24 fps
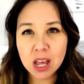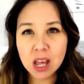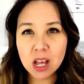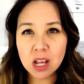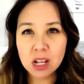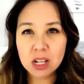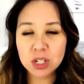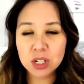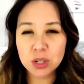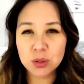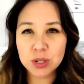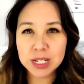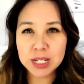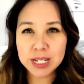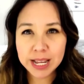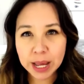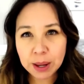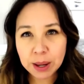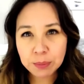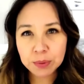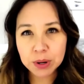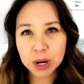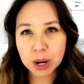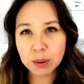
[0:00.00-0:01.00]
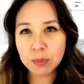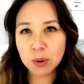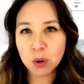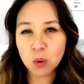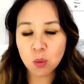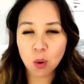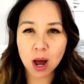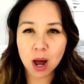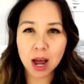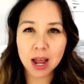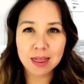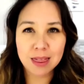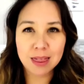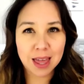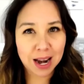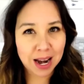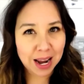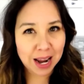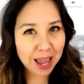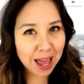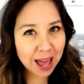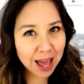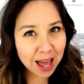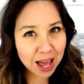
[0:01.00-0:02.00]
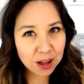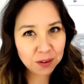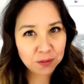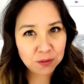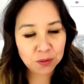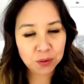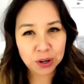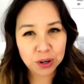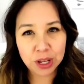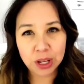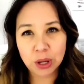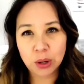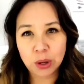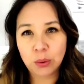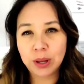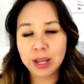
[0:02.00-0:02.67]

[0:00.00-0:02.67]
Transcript: So tip number 1 that I have for you